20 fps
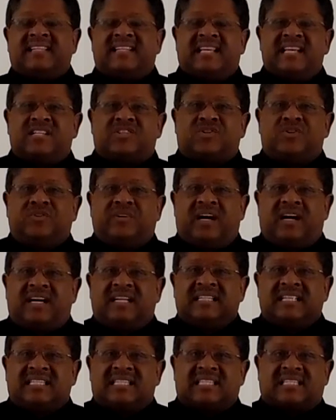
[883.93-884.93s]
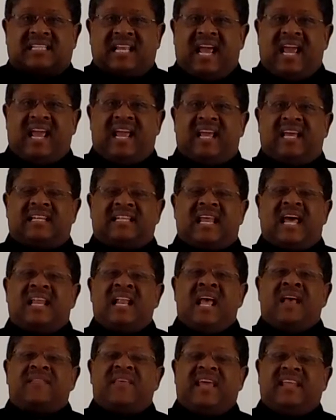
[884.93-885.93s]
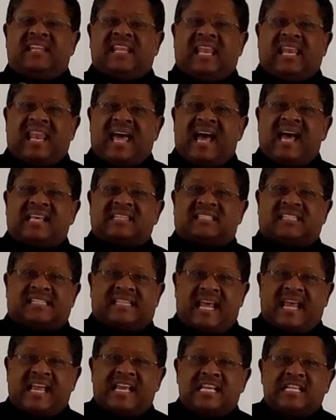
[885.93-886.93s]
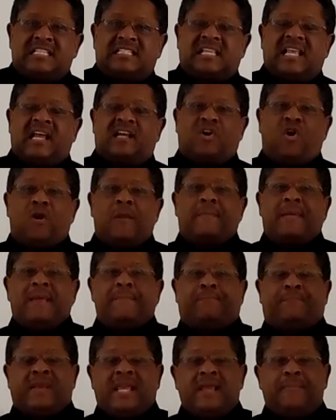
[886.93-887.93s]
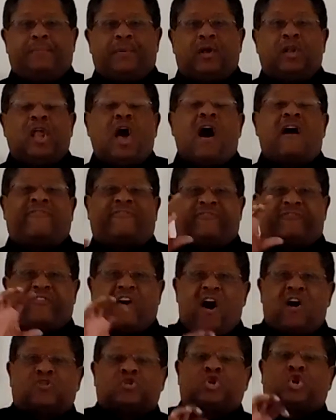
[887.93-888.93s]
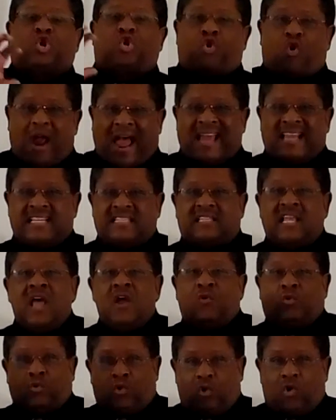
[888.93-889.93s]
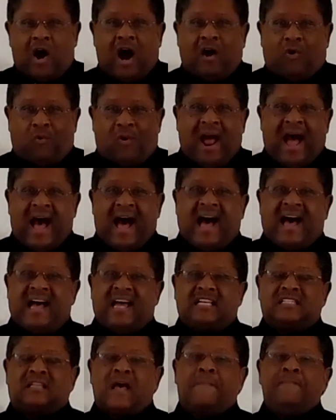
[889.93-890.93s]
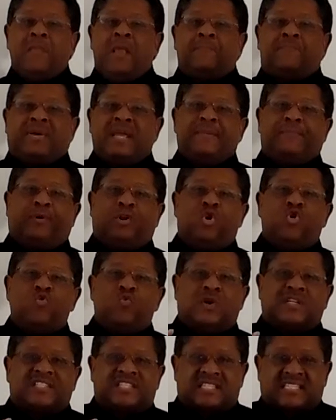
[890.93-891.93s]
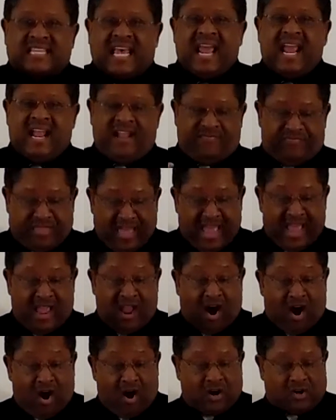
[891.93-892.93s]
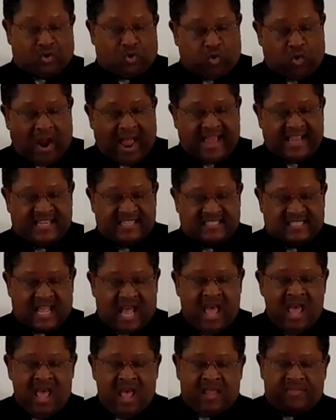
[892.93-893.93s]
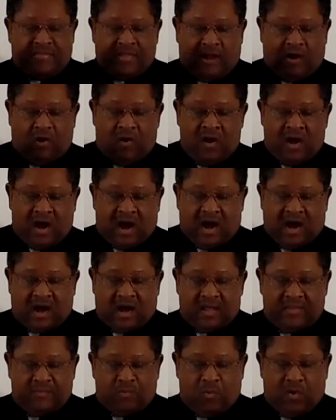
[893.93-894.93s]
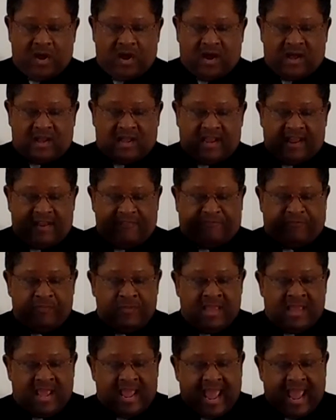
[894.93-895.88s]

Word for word: and get you to understand that in the last days there are going to be people, a false Christ arise, uh, people who will say they are Christ. Uh, though, uh, uh, if